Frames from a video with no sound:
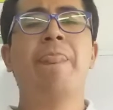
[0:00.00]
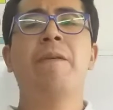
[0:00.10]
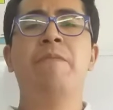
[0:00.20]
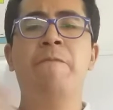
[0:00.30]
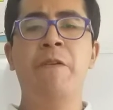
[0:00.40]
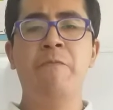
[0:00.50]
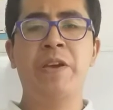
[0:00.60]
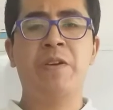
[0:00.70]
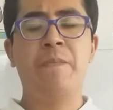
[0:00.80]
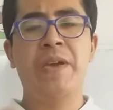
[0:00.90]
Before we
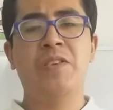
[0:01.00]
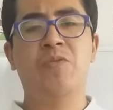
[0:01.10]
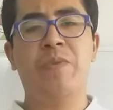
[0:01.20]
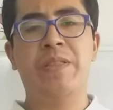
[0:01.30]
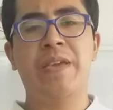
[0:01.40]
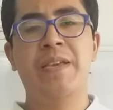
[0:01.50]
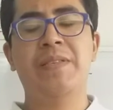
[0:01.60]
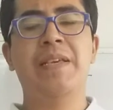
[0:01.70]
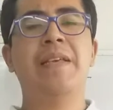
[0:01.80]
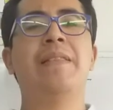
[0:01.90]
commence with
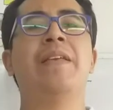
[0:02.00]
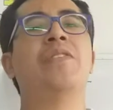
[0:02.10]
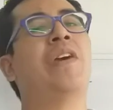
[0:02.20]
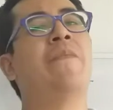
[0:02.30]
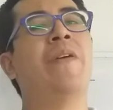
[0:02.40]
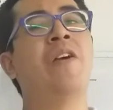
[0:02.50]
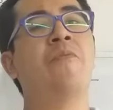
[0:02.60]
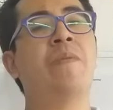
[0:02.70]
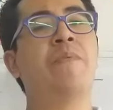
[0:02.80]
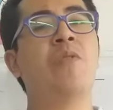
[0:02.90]
this, let's have a
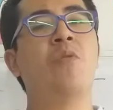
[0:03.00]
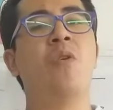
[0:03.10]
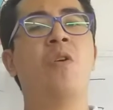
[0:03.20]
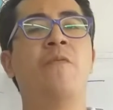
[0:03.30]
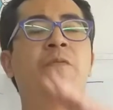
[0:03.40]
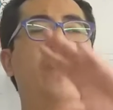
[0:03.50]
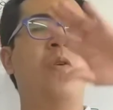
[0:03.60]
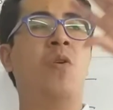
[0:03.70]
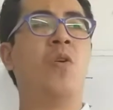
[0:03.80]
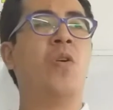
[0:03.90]
review of
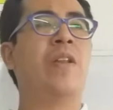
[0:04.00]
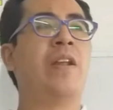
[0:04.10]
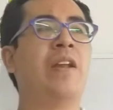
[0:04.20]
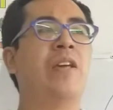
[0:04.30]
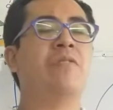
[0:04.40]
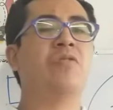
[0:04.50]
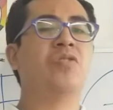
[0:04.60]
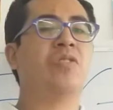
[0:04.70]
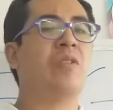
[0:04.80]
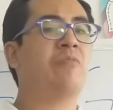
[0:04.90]
all the
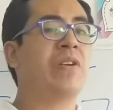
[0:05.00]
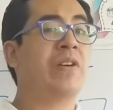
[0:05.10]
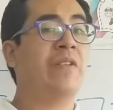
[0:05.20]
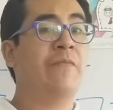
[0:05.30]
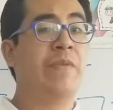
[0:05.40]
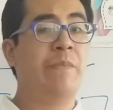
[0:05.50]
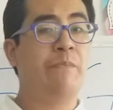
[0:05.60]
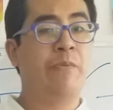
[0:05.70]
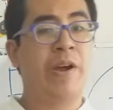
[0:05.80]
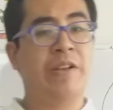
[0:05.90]
letters that we have
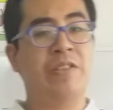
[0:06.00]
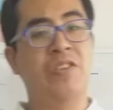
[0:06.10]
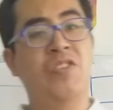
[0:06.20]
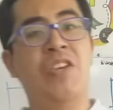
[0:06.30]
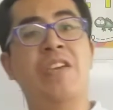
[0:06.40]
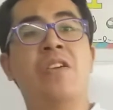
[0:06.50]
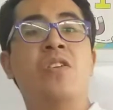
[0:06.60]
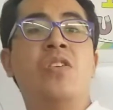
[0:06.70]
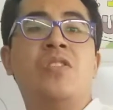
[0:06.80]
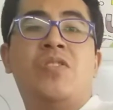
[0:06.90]
been practicing
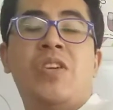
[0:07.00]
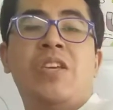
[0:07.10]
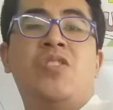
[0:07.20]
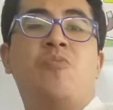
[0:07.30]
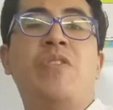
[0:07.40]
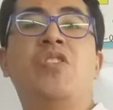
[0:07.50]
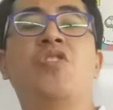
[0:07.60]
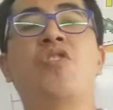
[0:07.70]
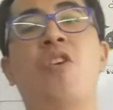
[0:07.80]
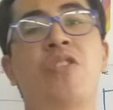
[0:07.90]
since we
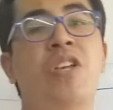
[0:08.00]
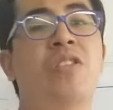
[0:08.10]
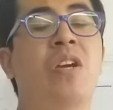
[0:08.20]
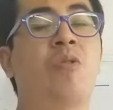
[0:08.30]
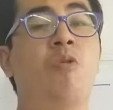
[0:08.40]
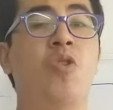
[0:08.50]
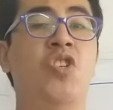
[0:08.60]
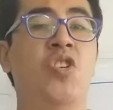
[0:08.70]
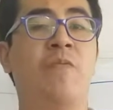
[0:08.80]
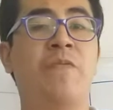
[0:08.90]
started the
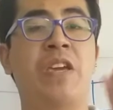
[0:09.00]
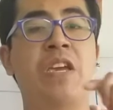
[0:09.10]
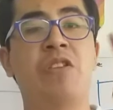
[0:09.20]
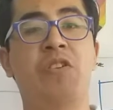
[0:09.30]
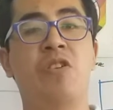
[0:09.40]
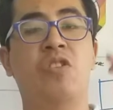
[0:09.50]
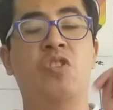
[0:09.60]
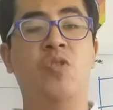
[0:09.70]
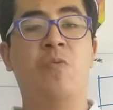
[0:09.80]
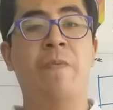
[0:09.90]
course of Kinder
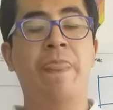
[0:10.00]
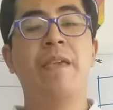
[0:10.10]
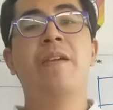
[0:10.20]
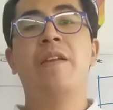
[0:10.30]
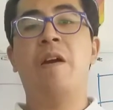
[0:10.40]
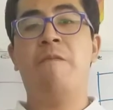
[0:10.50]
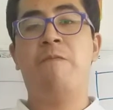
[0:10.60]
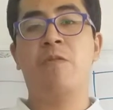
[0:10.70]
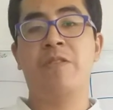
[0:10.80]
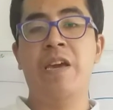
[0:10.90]
2. Now
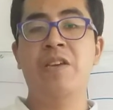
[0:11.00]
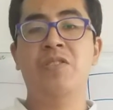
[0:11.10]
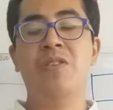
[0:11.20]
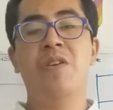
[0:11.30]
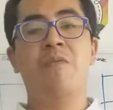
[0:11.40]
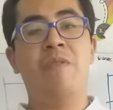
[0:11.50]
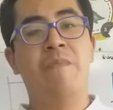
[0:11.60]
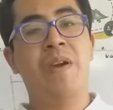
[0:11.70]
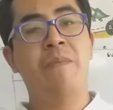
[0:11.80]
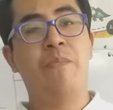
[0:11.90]
for this,
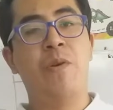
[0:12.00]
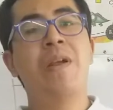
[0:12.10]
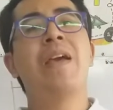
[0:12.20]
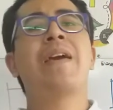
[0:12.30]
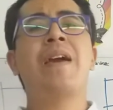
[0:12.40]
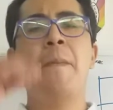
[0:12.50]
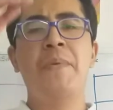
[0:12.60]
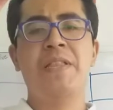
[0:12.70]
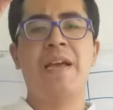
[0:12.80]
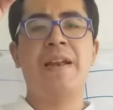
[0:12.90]
remember,
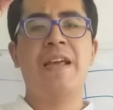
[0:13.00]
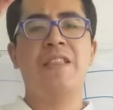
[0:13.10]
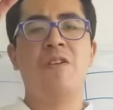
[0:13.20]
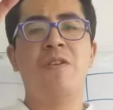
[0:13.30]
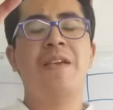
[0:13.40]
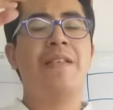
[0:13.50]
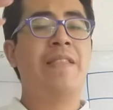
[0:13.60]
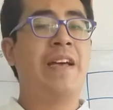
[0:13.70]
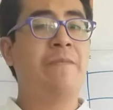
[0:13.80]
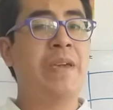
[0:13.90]
capital letter,
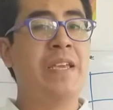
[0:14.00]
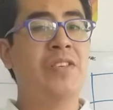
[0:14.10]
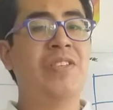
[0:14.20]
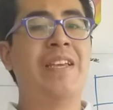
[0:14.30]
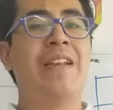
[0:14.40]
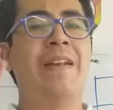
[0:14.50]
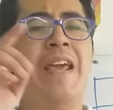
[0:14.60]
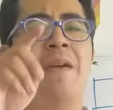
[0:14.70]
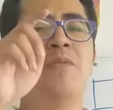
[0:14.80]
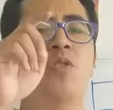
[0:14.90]
that means
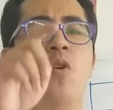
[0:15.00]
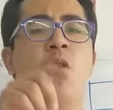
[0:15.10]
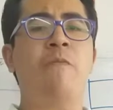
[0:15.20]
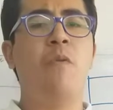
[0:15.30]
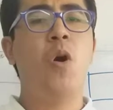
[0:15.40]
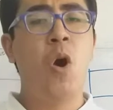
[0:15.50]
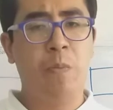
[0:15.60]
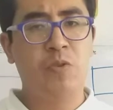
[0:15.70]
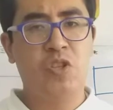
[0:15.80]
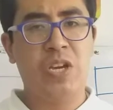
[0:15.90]
names of
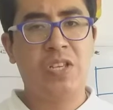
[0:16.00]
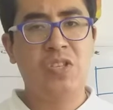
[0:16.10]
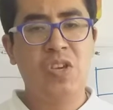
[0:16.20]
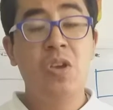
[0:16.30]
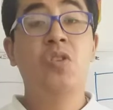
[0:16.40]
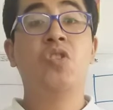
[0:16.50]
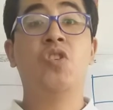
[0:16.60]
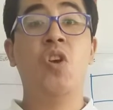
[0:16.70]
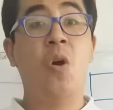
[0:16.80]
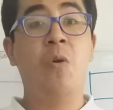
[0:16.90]
objects.
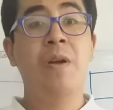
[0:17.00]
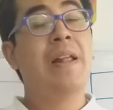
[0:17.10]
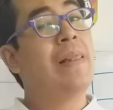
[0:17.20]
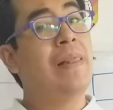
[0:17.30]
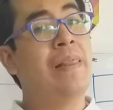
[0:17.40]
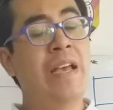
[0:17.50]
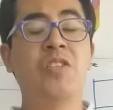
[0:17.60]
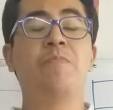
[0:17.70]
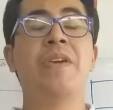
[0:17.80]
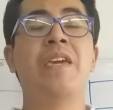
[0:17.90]
So,
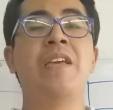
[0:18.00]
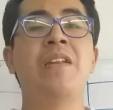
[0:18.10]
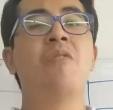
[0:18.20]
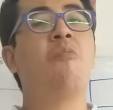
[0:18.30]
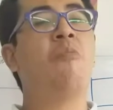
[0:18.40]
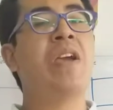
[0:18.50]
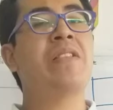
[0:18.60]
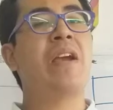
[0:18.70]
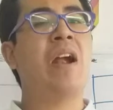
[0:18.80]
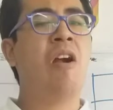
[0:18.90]
let's begin
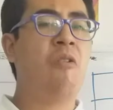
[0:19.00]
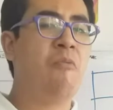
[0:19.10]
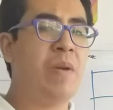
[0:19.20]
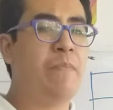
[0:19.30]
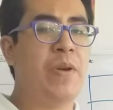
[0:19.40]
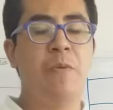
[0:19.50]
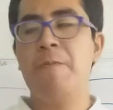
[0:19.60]
with a review.